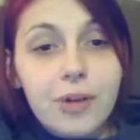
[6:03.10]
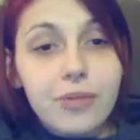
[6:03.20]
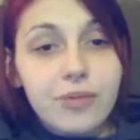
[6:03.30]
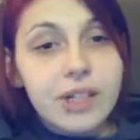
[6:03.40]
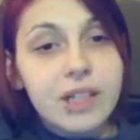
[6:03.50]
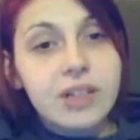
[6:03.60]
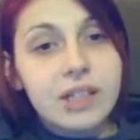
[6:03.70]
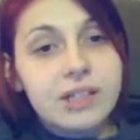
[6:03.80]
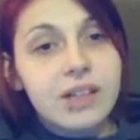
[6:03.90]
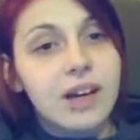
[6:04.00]
been really,
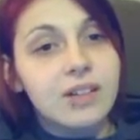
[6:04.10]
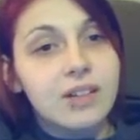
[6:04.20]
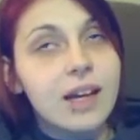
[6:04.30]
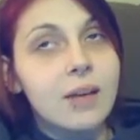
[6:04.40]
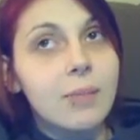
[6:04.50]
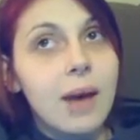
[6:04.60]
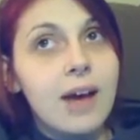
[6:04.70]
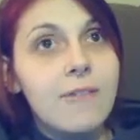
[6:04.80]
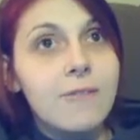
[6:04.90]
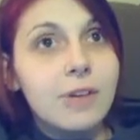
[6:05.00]
really tired. Like,
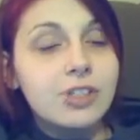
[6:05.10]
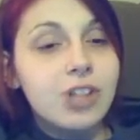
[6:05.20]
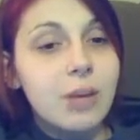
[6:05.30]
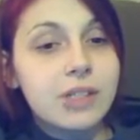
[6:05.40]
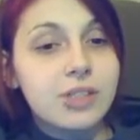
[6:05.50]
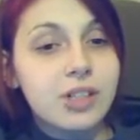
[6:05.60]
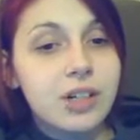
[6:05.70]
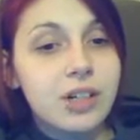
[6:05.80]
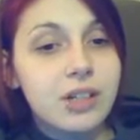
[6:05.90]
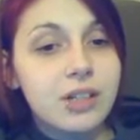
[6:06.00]
my first
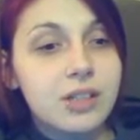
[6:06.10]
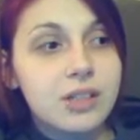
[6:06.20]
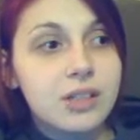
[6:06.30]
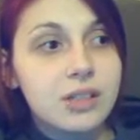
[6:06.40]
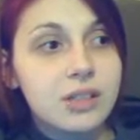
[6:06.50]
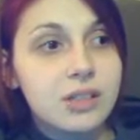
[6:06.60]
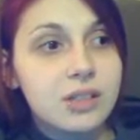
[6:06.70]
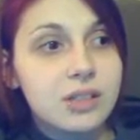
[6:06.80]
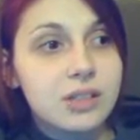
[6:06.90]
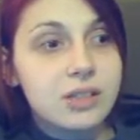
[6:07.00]
trimester,
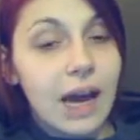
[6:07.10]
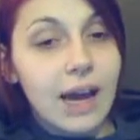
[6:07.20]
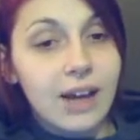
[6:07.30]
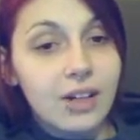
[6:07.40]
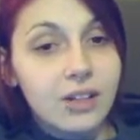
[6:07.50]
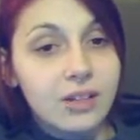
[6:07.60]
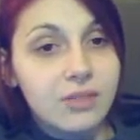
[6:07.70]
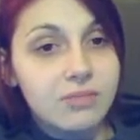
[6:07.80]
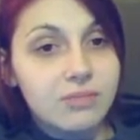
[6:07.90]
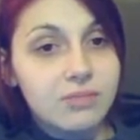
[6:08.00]
tired,
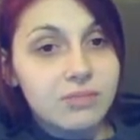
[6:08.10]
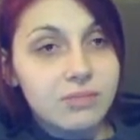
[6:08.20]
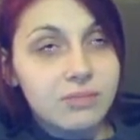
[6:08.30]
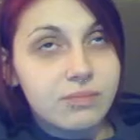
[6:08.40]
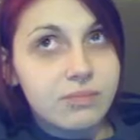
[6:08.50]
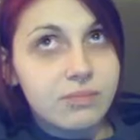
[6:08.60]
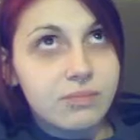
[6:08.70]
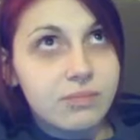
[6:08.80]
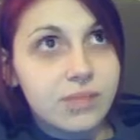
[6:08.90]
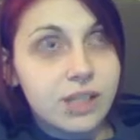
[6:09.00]

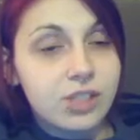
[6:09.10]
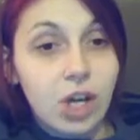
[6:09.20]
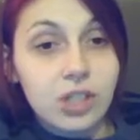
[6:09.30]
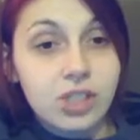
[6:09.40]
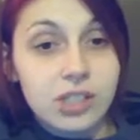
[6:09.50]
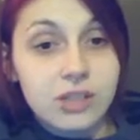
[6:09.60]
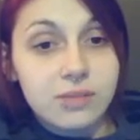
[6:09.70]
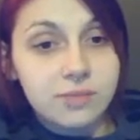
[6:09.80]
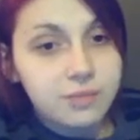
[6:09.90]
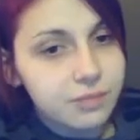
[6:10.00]
exhaustion,